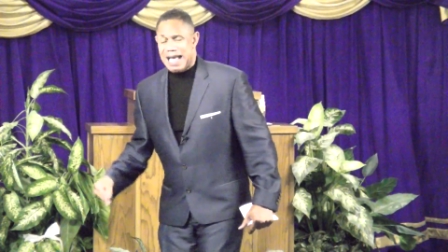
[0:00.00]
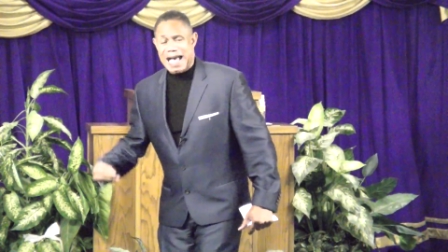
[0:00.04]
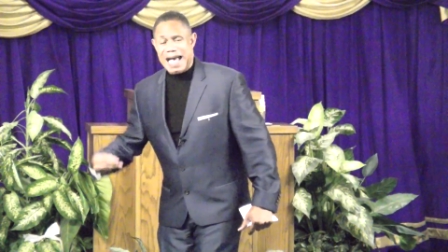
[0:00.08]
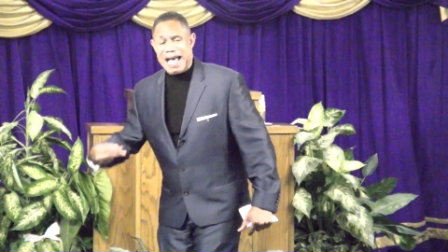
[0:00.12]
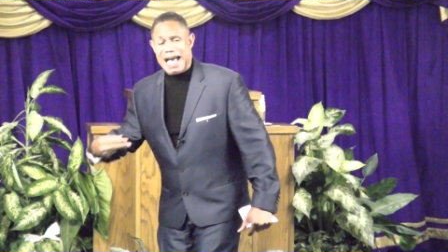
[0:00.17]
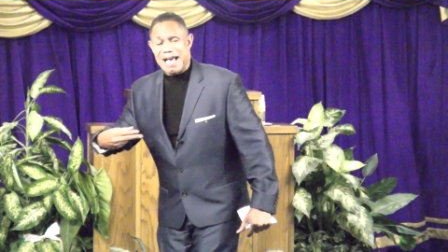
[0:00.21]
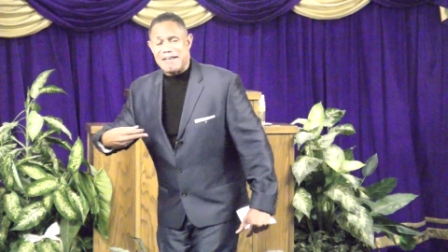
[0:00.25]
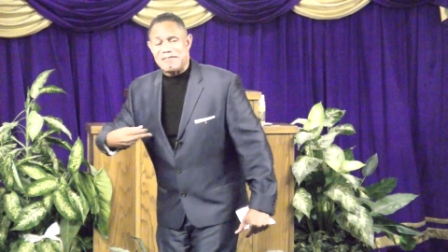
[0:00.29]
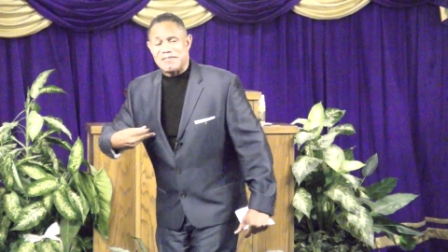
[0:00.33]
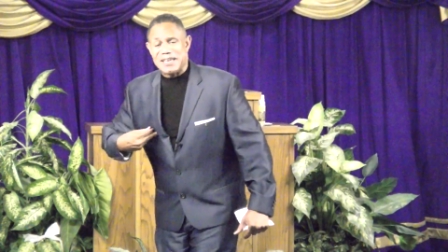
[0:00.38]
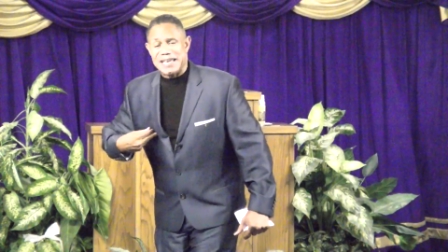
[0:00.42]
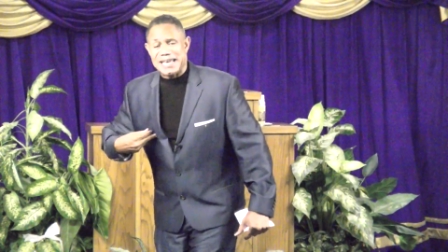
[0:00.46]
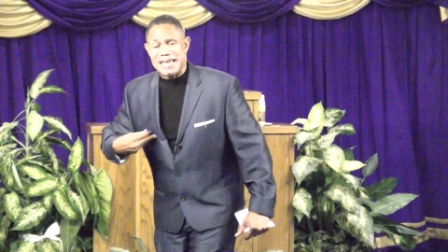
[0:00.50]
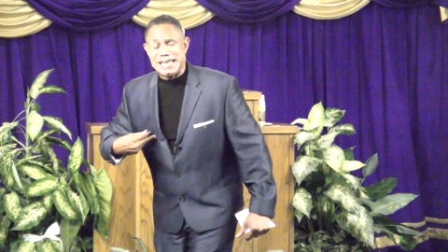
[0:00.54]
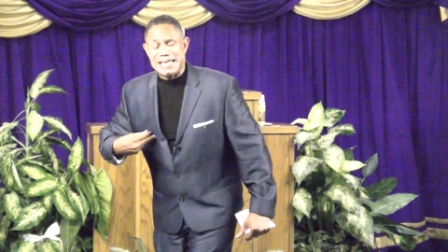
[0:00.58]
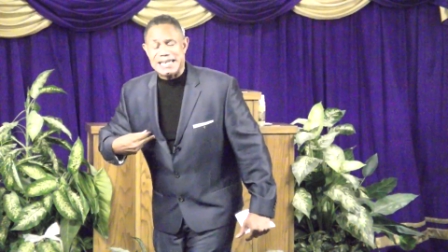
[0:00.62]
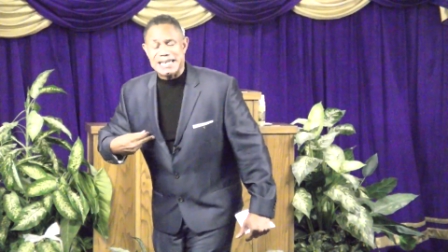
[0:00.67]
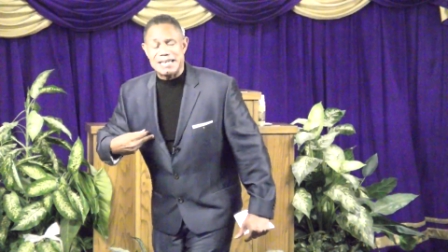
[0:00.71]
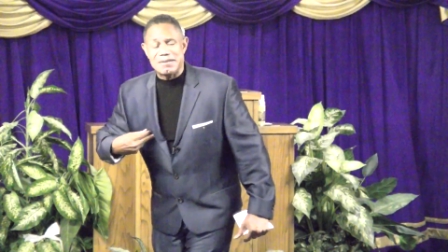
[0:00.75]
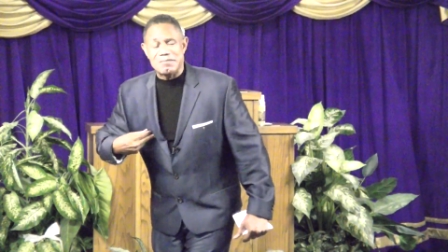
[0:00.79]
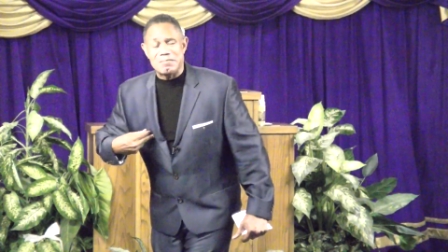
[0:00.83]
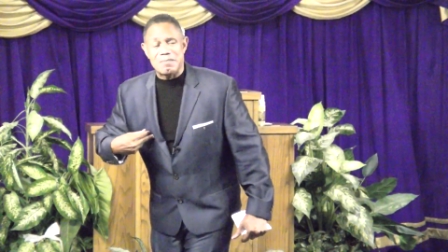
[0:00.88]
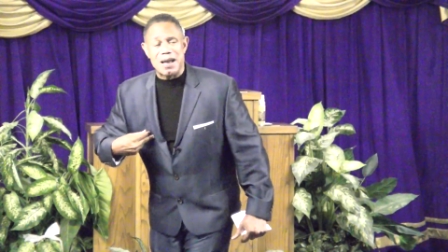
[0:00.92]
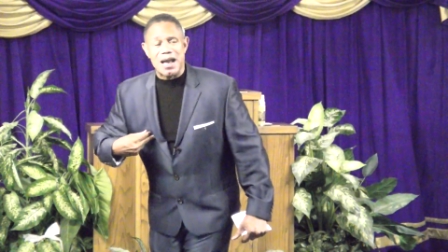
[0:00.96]
I've
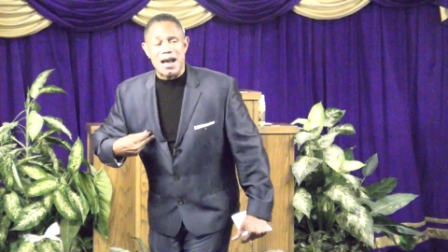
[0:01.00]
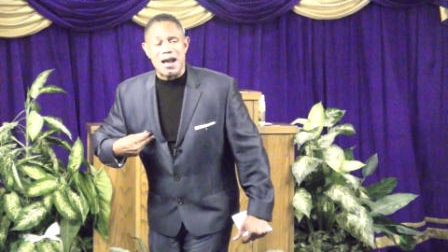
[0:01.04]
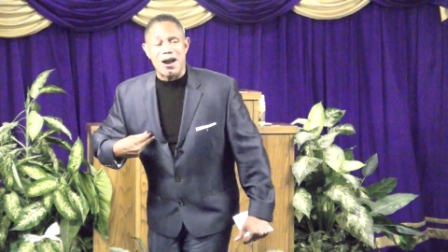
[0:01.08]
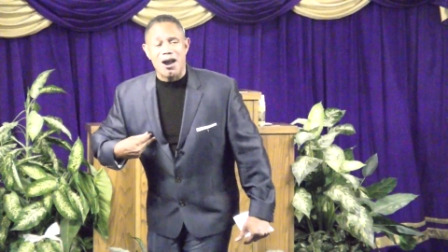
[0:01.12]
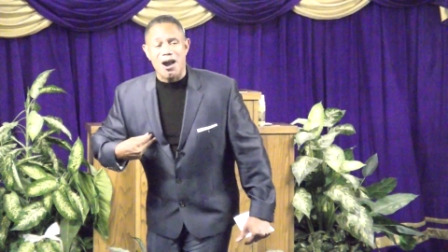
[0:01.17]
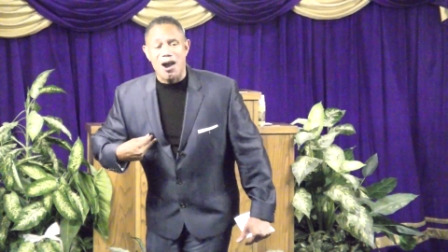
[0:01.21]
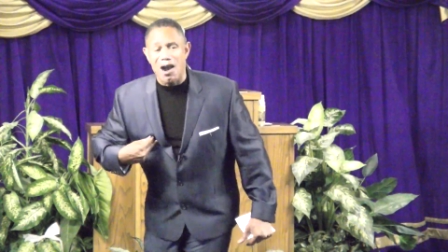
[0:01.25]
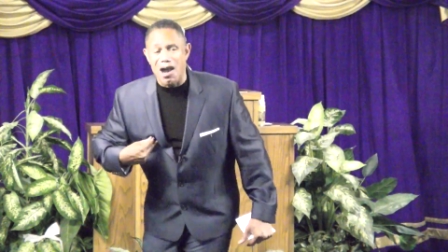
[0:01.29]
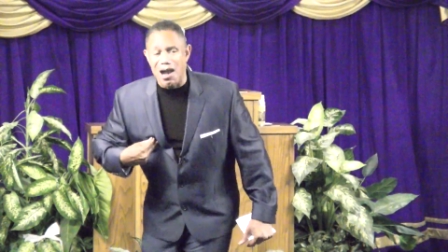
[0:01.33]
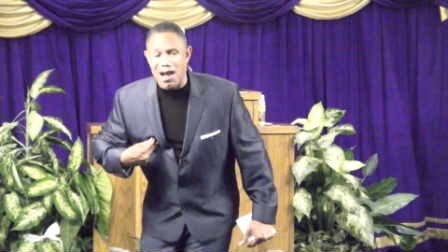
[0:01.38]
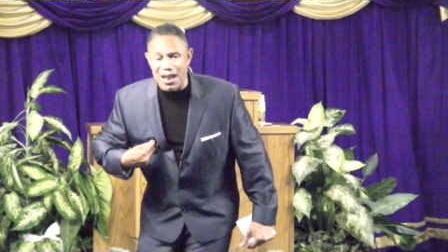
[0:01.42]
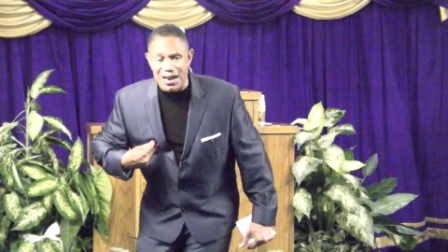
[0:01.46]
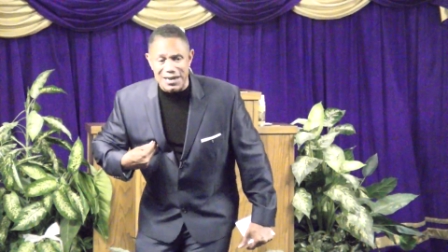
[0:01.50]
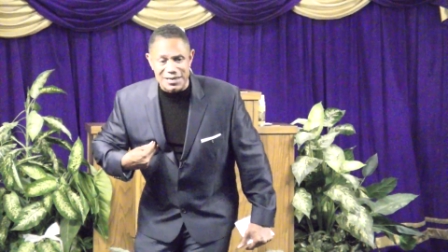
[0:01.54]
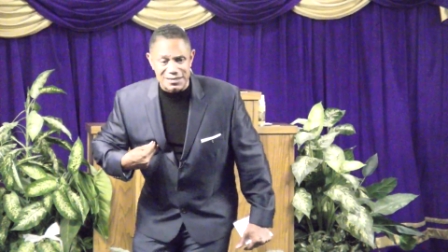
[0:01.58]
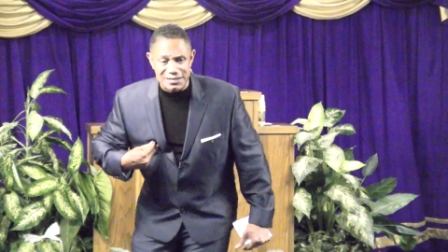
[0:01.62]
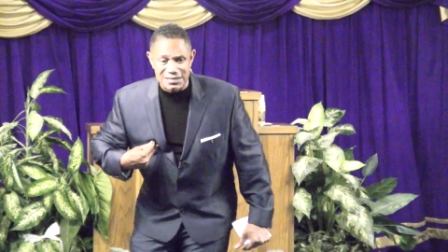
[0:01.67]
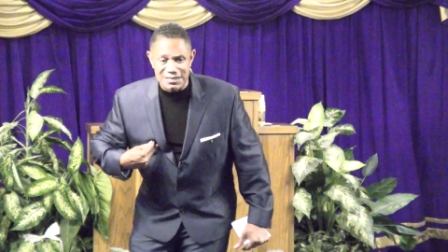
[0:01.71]
hidden in my heart